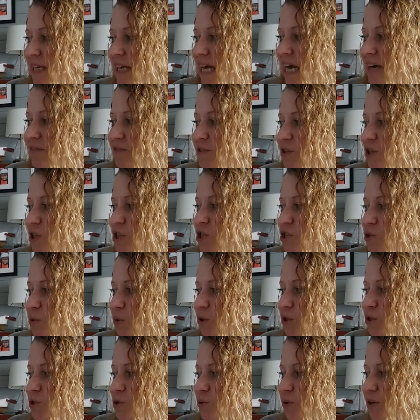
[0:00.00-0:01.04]
After a
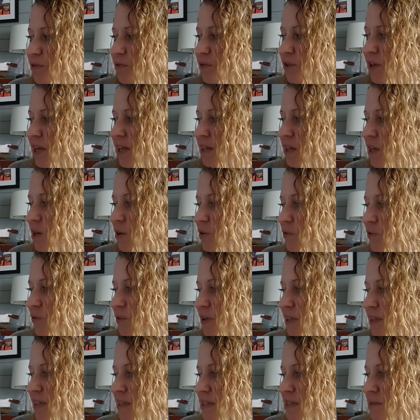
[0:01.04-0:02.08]
short, joyful hello for
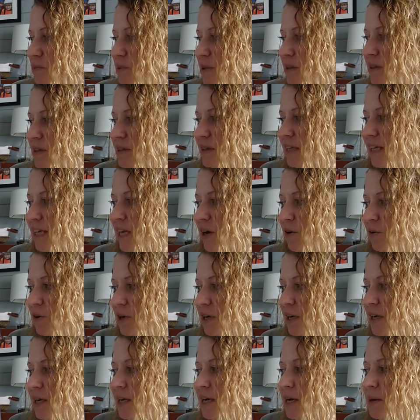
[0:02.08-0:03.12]
Elizabeth and
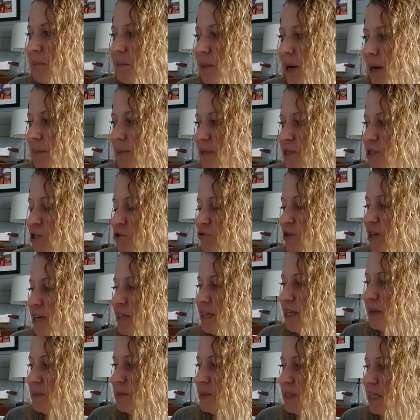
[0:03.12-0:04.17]
Leona, Bobbie
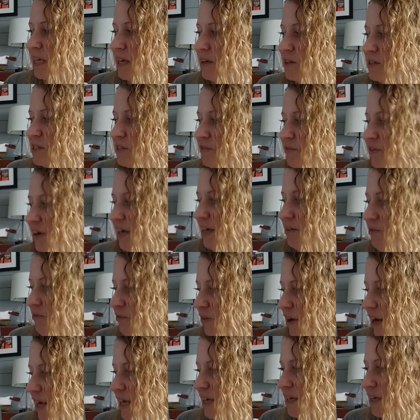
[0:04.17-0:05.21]
streaked upstairs to find
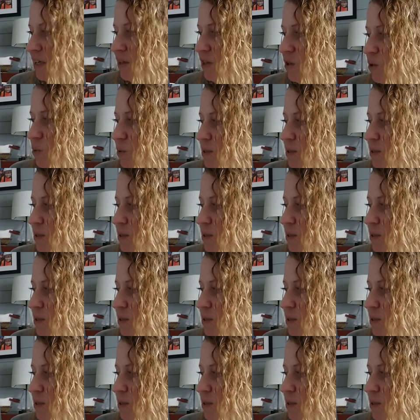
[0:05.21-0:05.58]
Frank, who